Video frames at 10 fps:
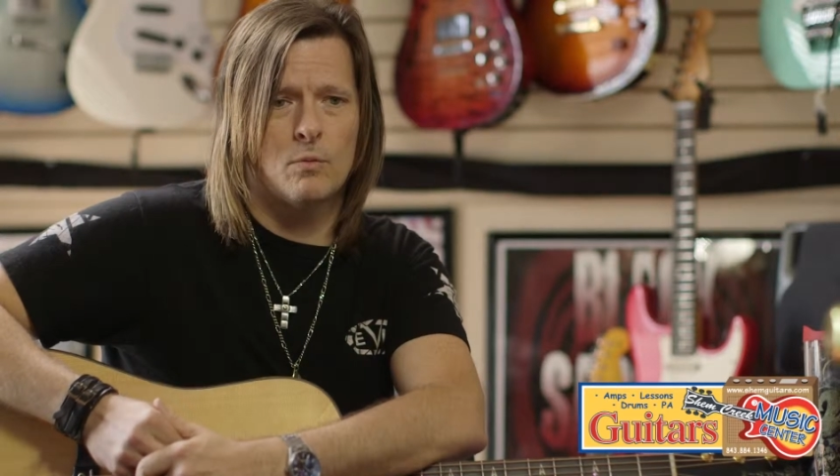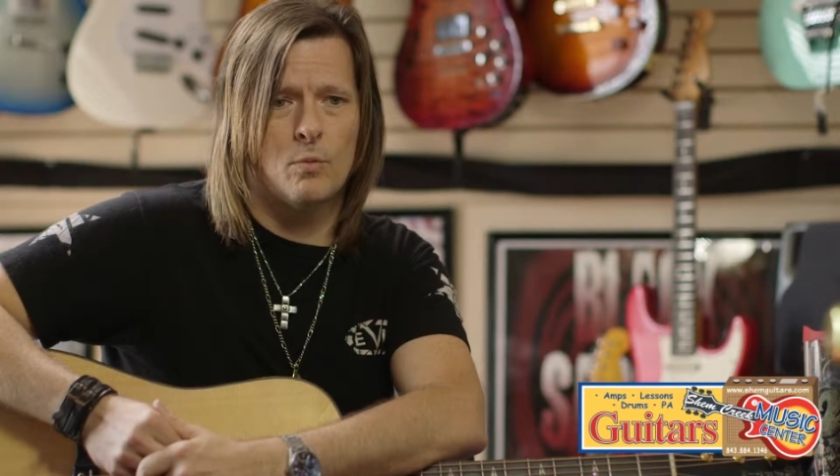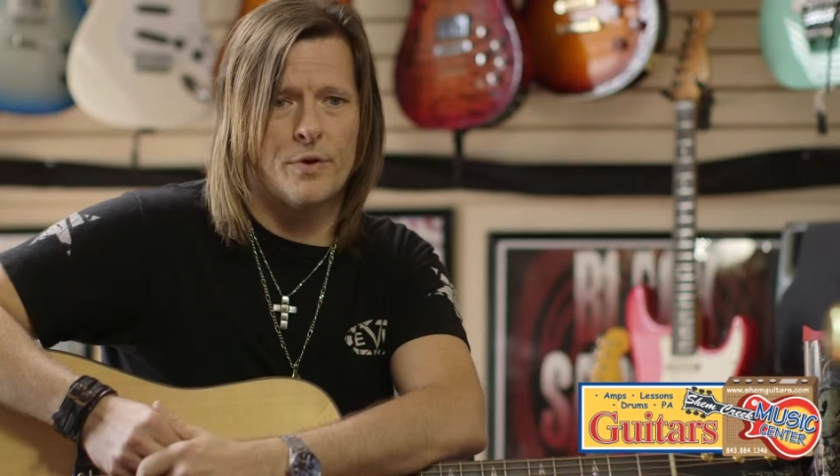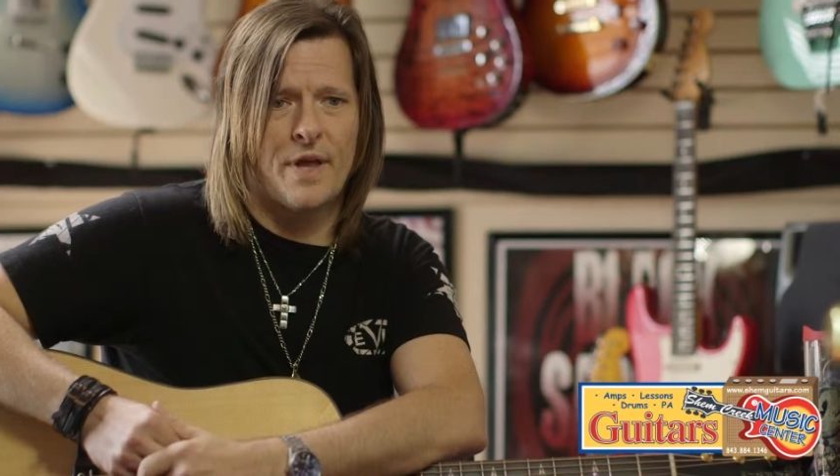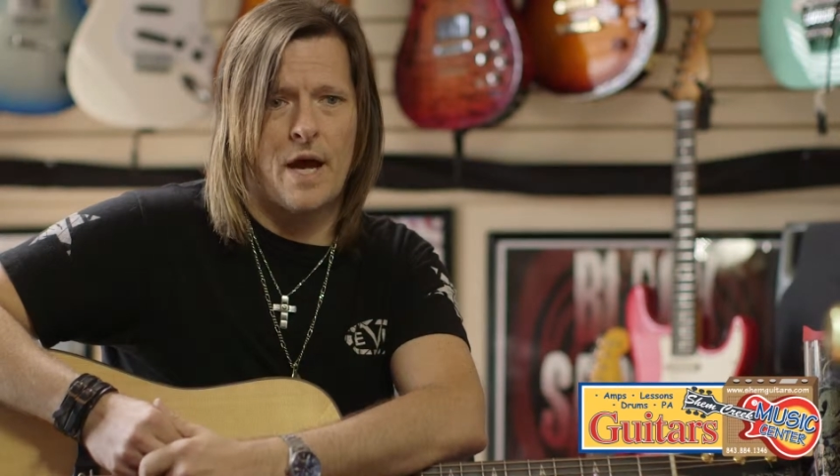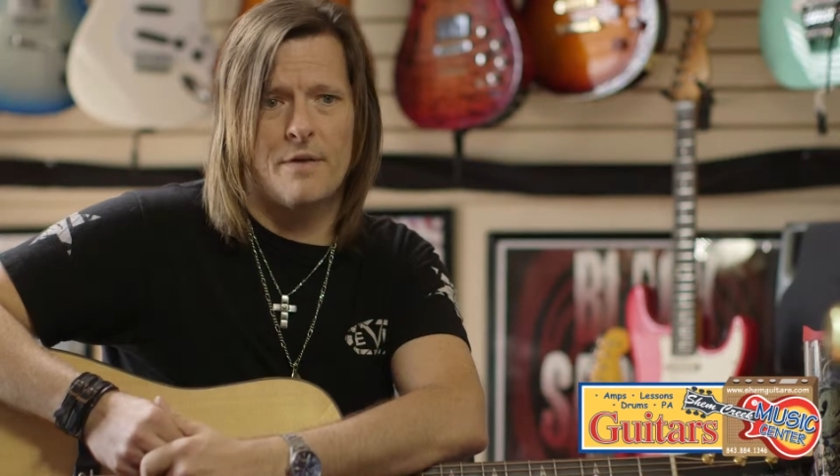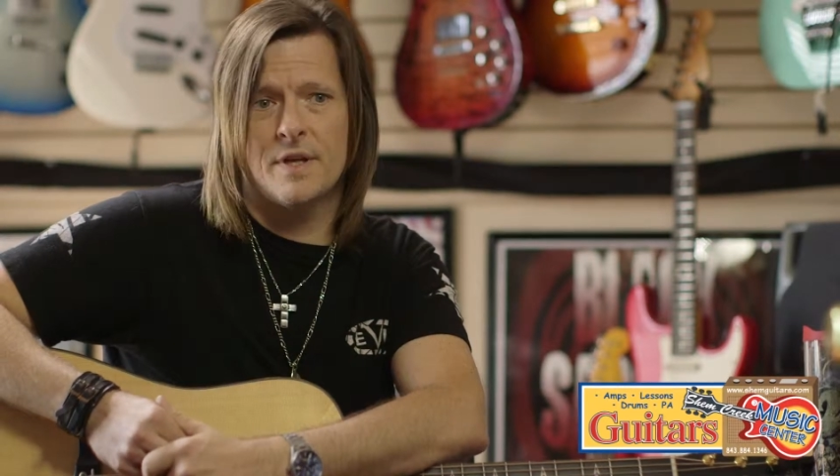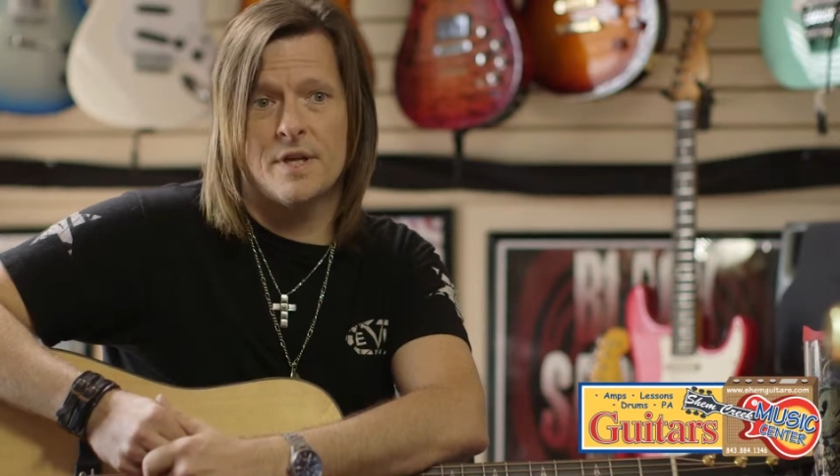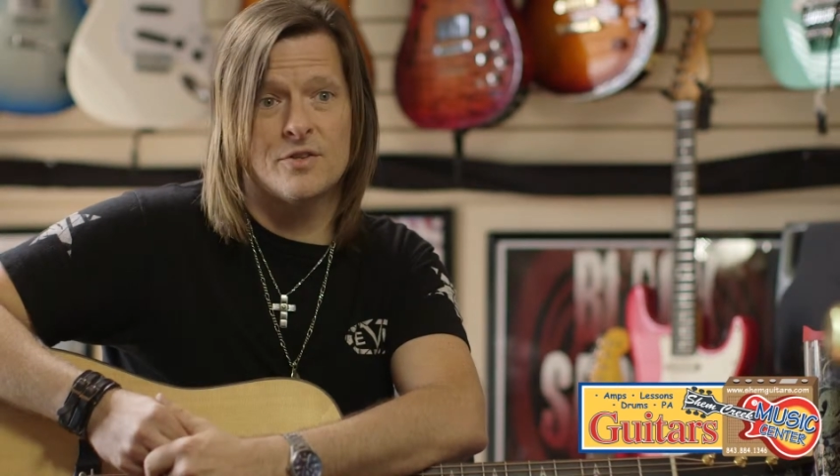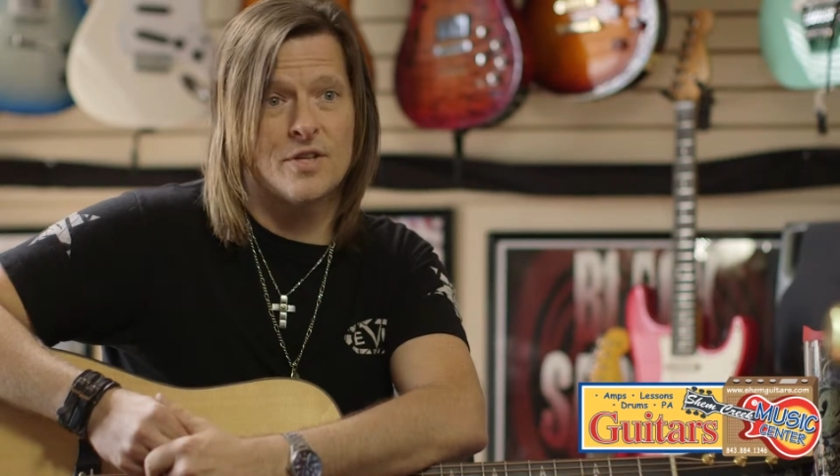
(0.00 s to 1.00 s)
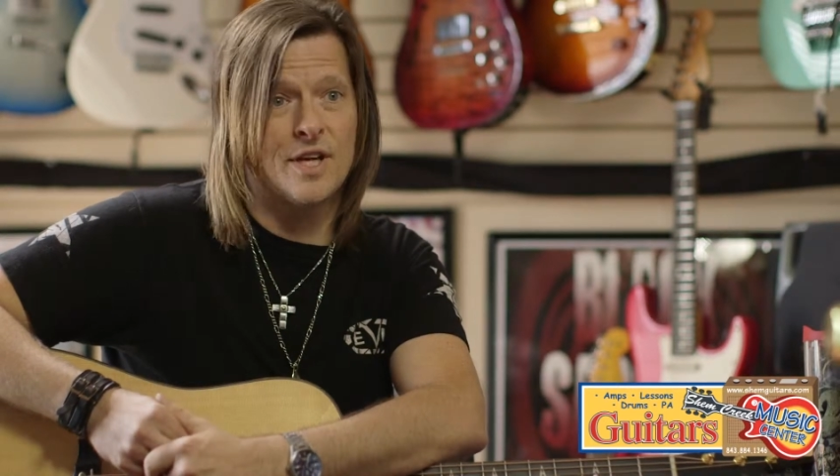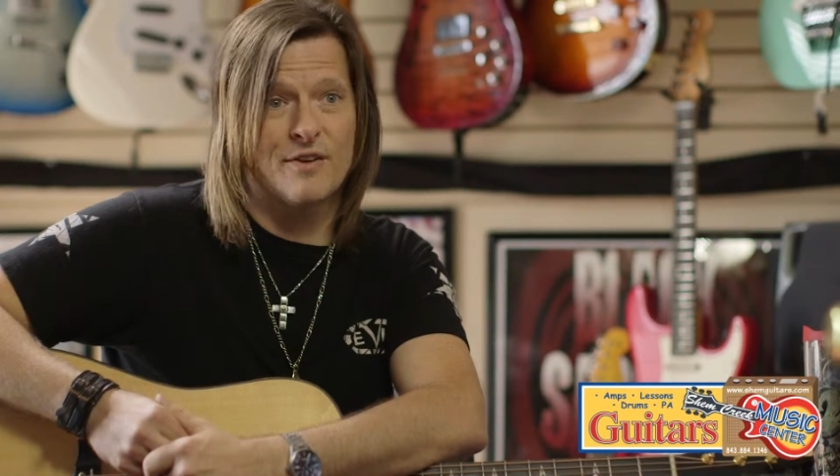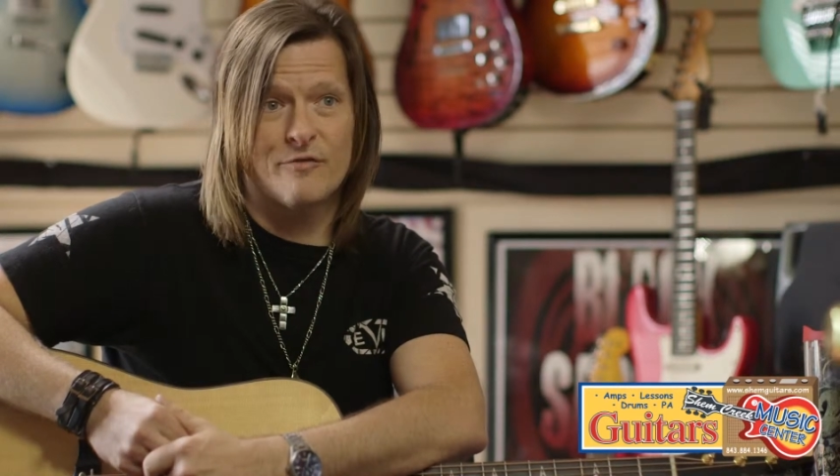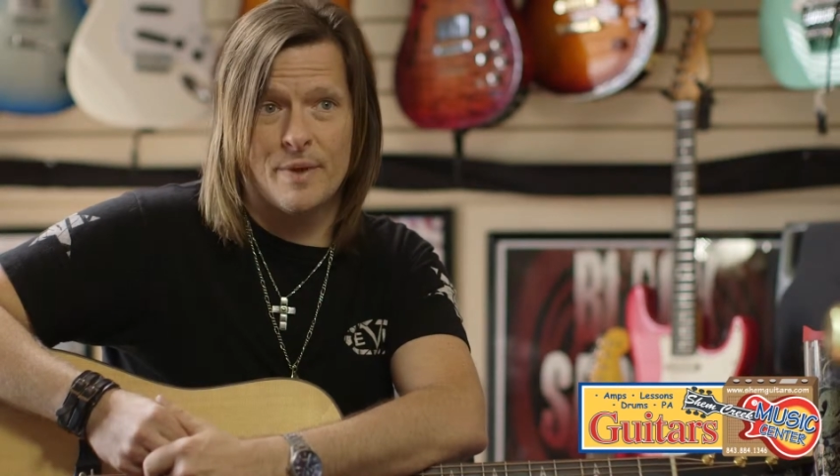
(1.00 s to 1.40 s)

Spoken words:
without the intent of